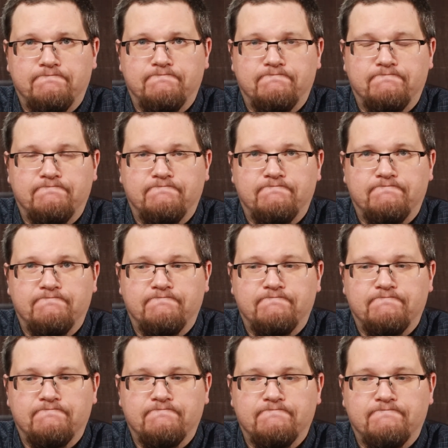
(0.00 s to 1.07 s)

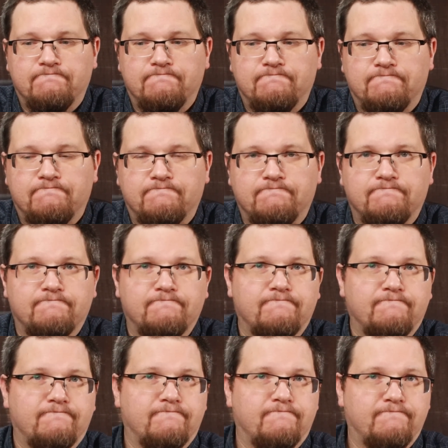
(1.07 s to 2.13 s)

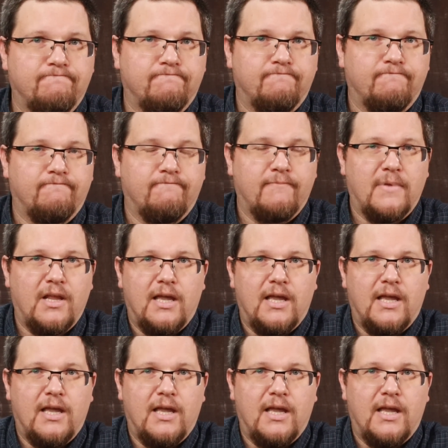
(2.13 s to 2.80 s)
No one is speaking in this clip.